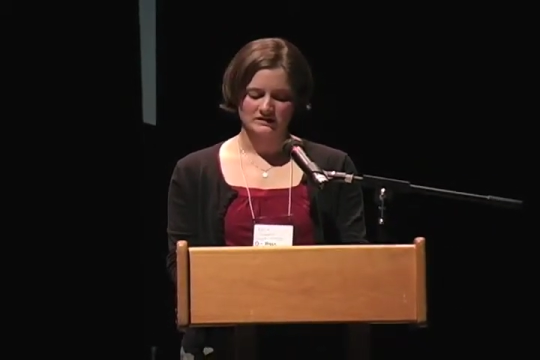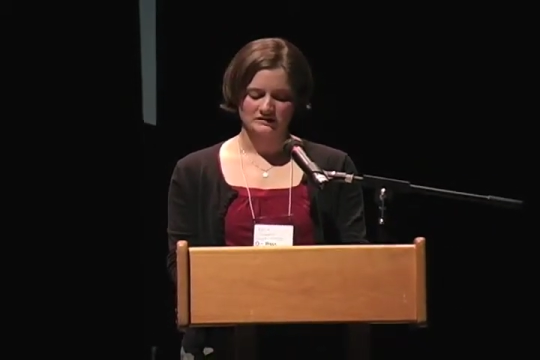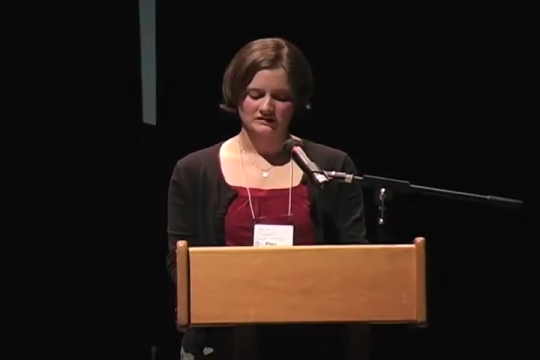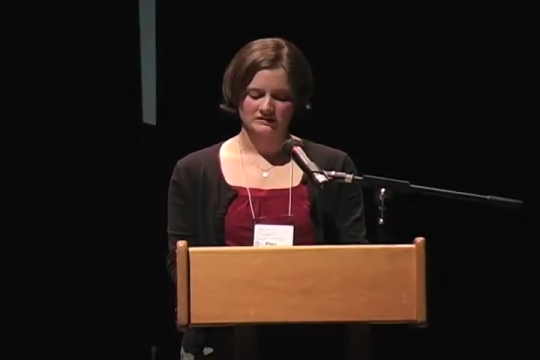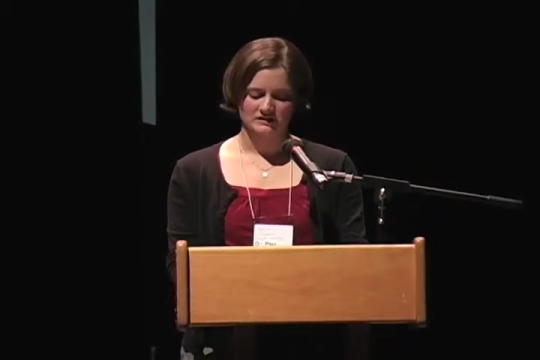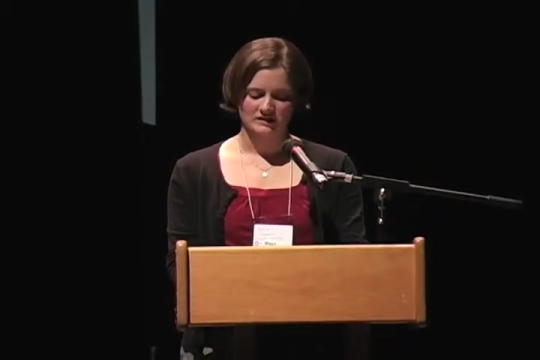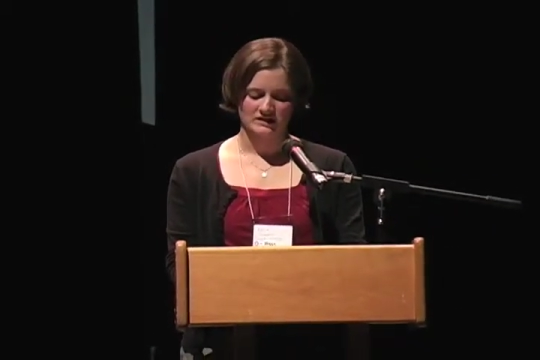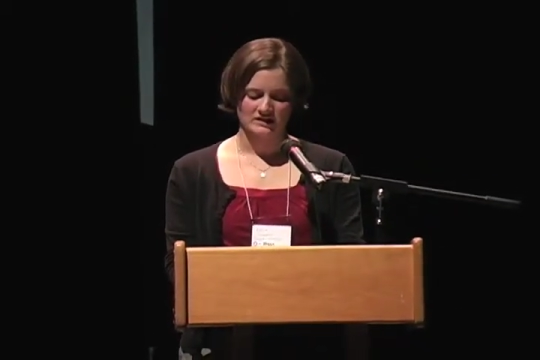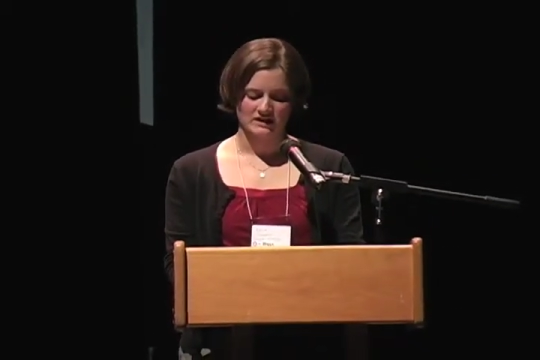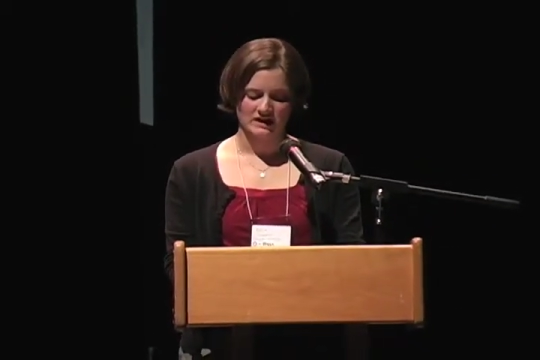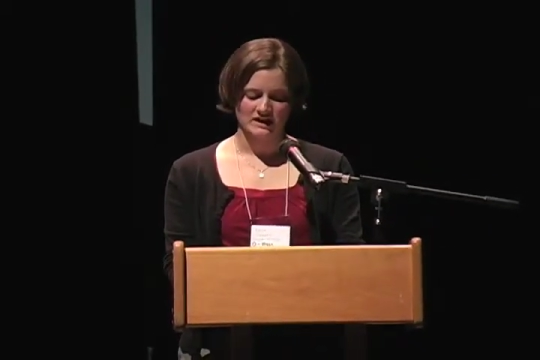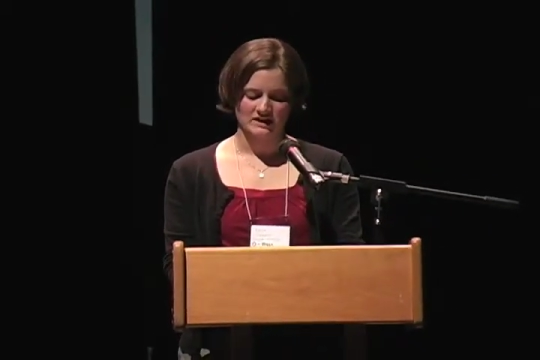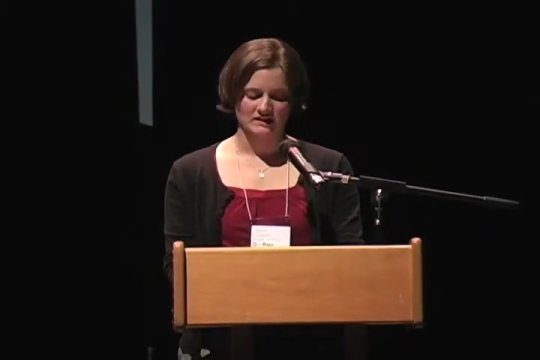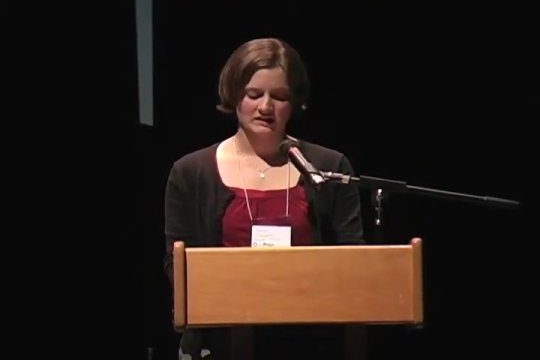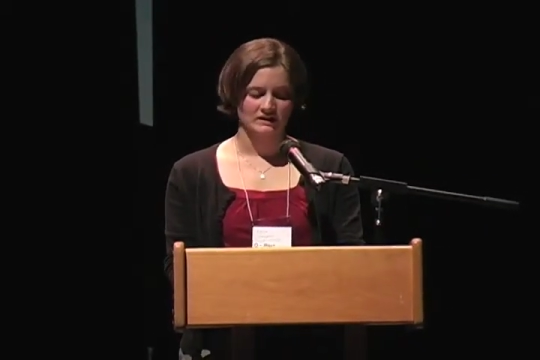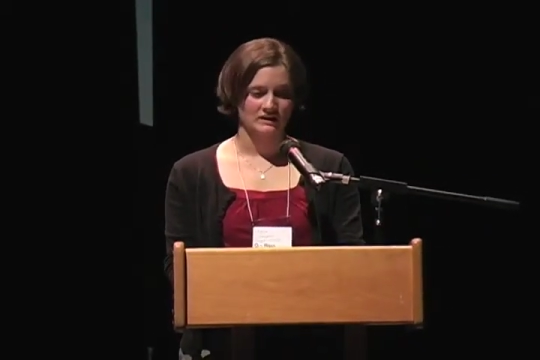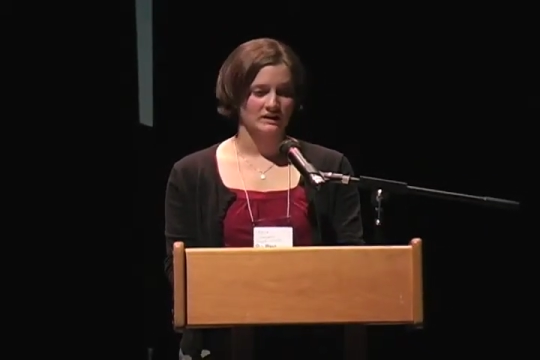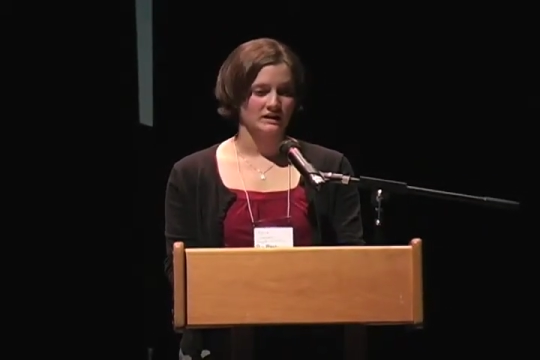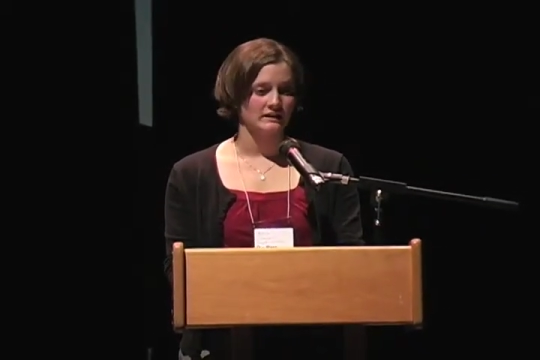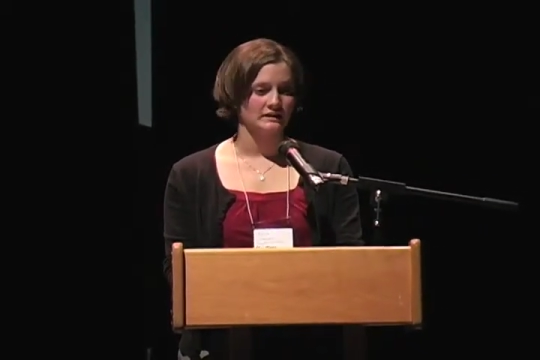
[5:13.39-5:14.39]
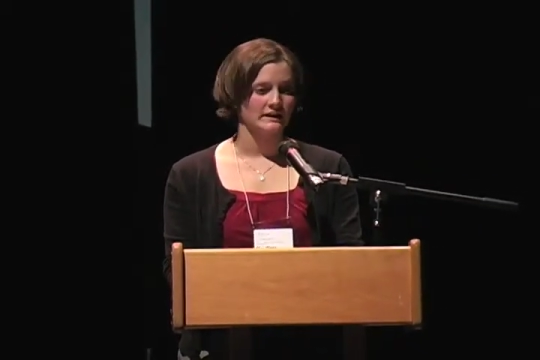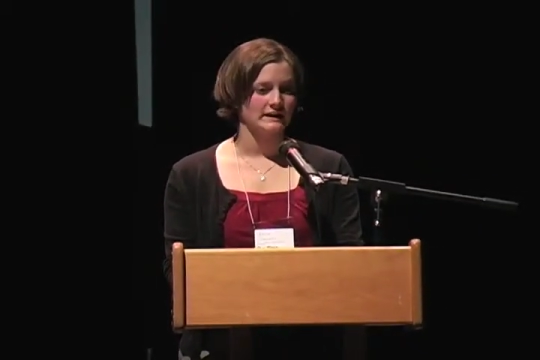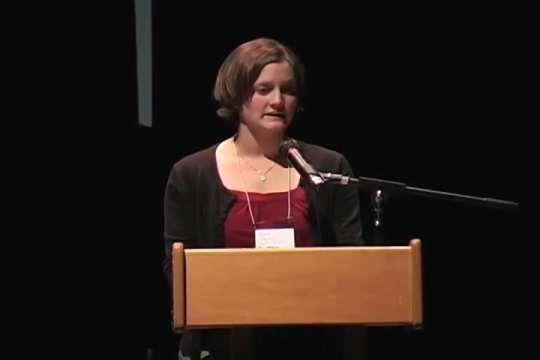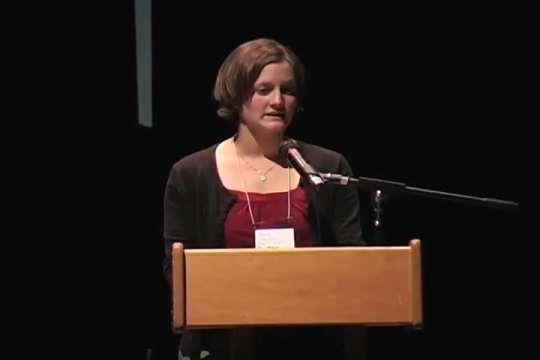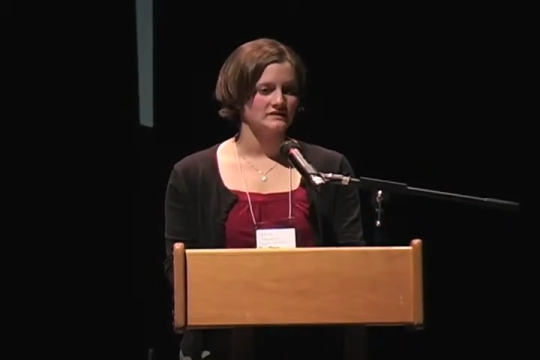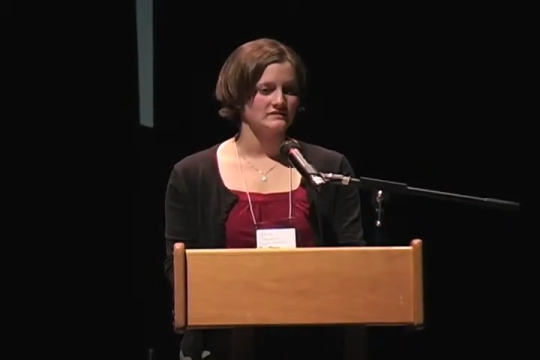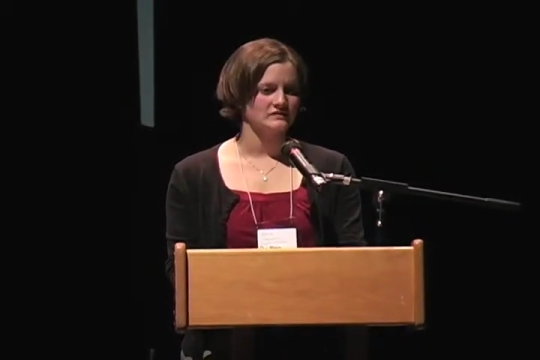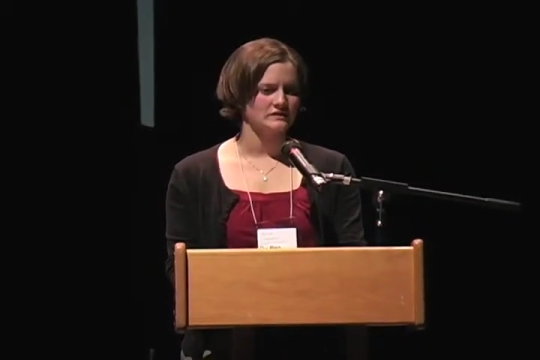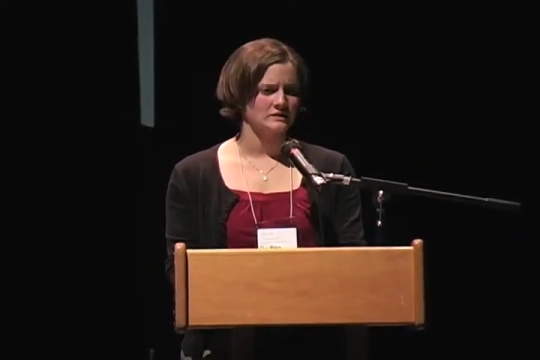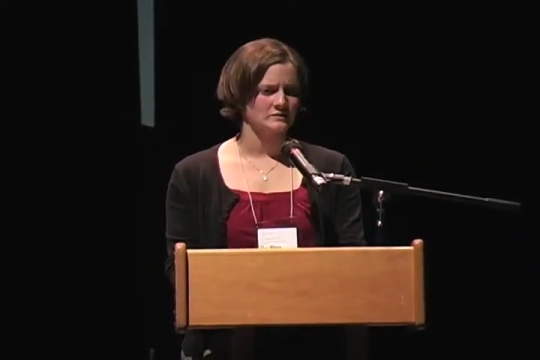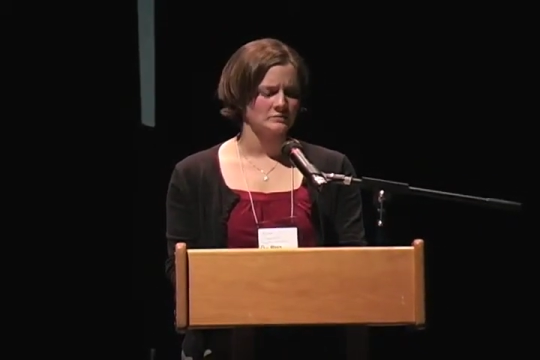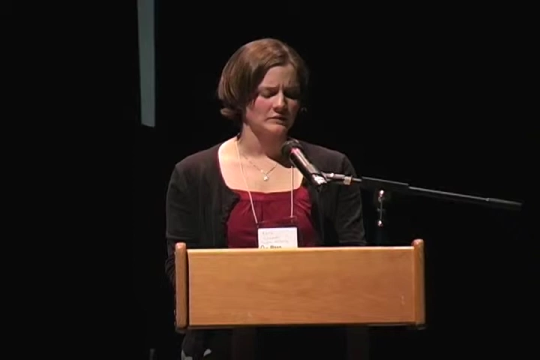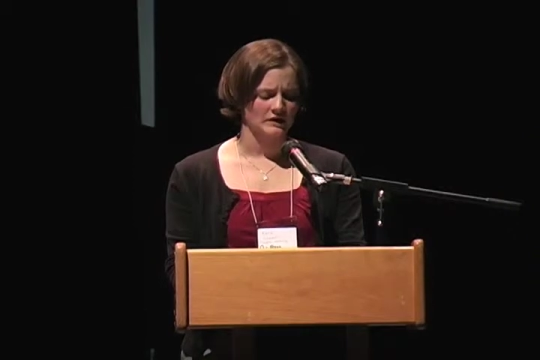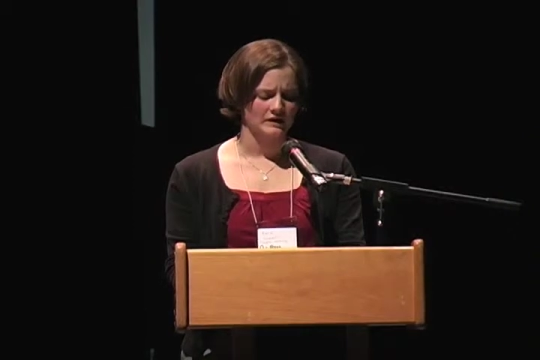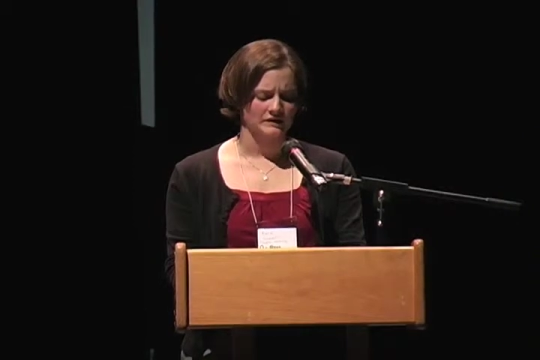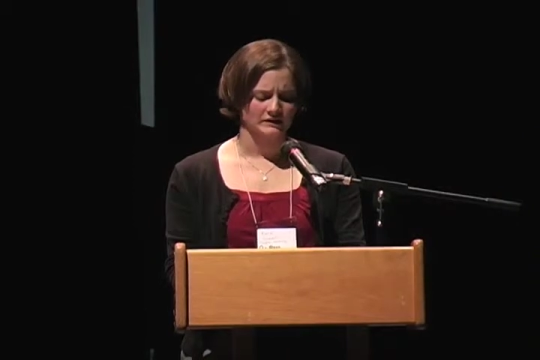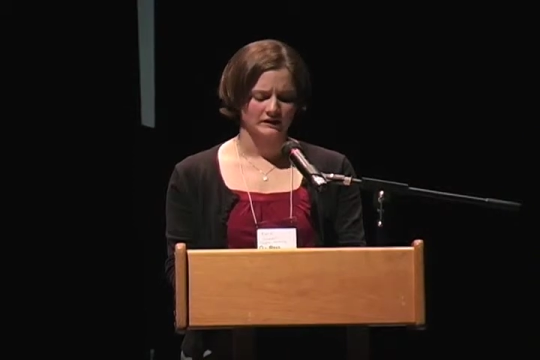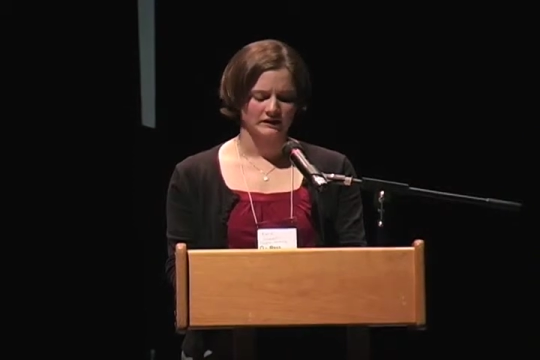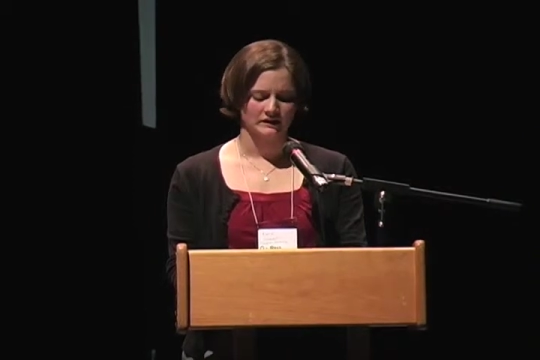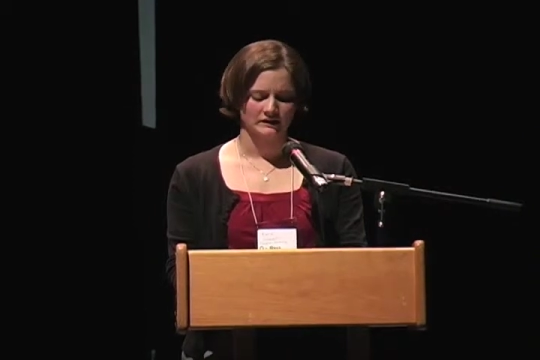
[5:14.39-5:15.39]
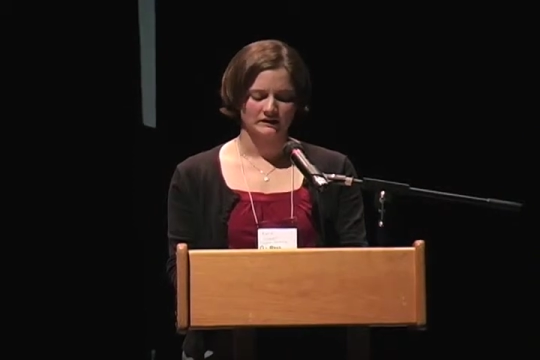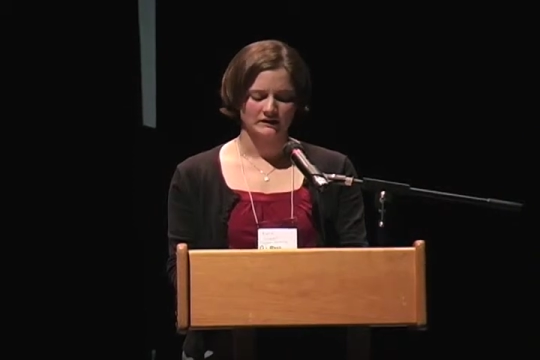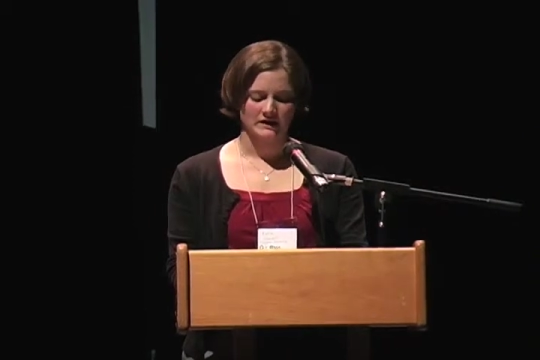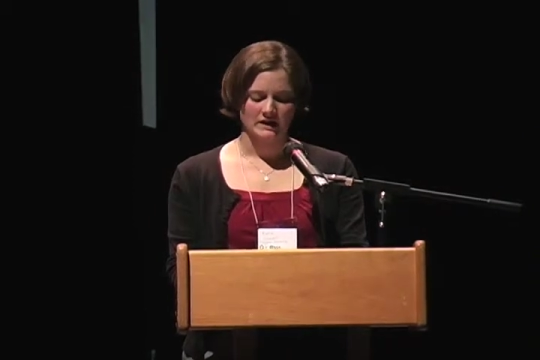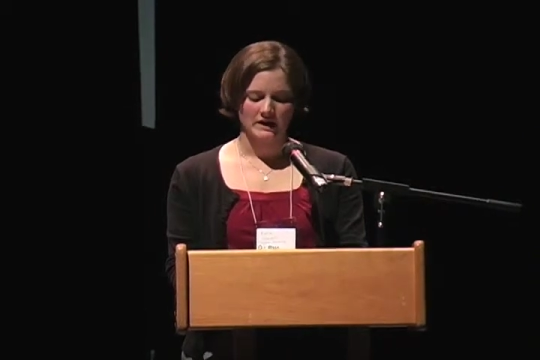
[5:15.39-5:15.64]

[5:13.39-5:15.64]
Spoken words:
so that they can collectively bargain